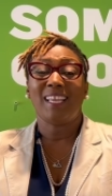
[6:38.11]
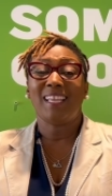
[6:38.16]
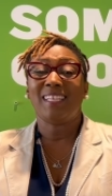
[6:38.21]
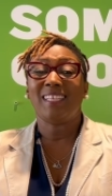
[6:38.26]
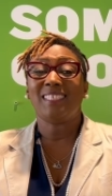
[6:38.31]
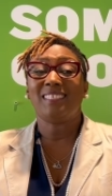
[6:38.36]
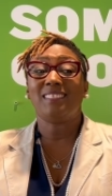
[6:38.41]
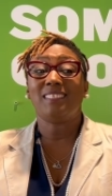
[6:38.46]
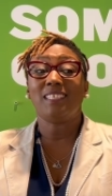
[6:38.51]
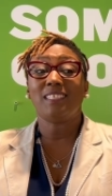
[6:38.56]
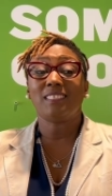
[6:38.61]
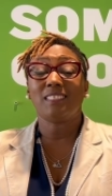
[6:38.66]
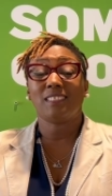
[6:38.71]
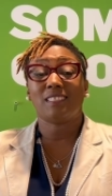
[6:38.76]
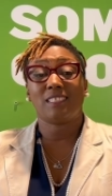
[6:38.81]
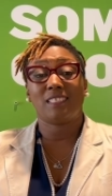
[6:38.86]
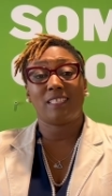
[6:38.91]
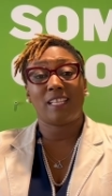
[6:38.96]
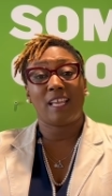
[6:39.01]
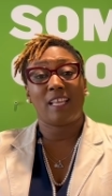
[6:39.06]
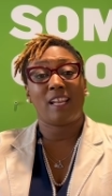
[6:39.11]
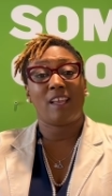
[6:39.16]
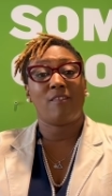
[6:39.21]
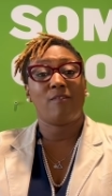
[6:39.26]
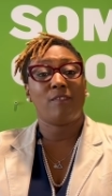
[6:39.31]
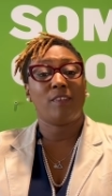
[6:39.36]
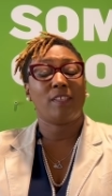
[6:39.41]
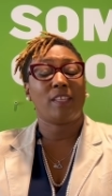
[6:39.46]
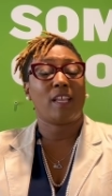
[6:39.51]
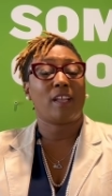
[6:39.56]
In addition to that,
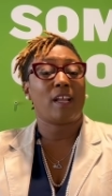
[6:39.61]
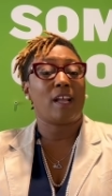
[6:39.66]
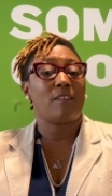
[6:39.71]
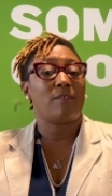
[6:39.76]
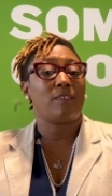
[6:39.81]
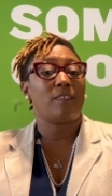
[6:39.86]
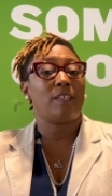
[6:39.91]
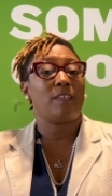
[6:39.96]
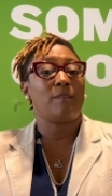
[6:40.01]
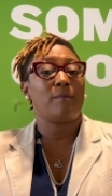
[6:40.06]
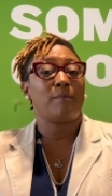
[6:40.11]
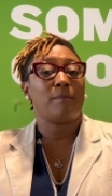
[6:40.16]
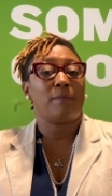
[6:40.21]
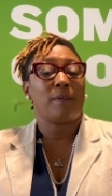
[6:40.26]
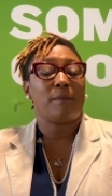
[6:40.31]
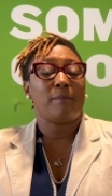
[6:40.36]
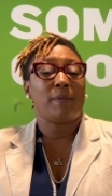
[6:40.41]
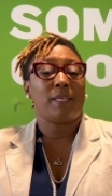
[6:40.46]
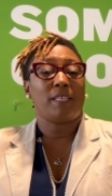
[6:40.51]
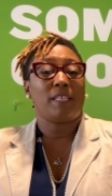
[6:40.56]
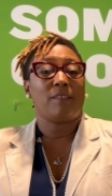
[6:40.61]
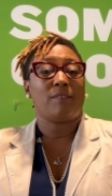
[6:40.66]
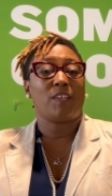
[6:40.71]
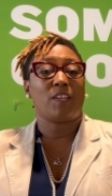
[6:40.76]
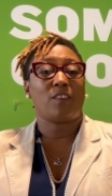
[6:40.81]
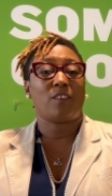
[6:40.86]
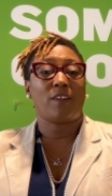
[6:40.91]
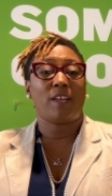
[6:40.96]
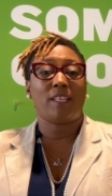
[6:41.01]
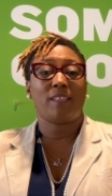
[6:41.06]
I feel like I've get, been
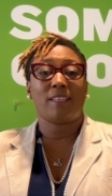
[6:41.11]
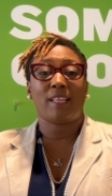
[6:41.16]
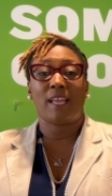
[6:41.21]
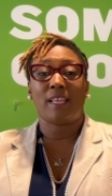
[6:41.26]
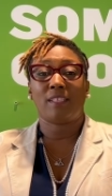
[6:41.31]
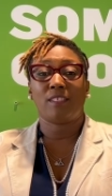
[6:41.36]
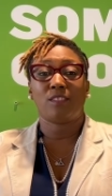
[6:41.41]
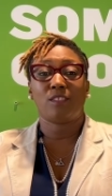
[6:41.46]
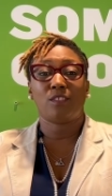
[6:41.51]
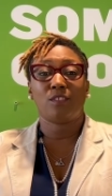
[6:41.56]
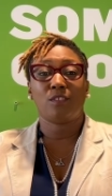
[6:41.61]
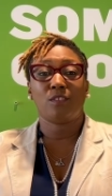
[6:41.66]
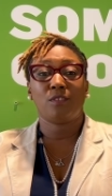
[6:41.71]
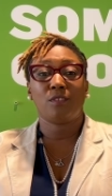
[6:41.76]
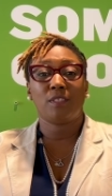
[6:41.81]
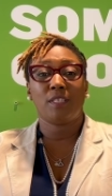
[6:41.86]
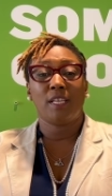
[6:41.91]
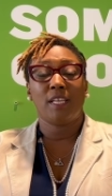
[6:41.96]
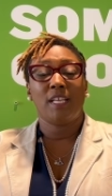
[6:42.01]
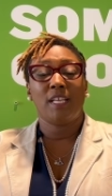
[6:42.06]
given great latitude.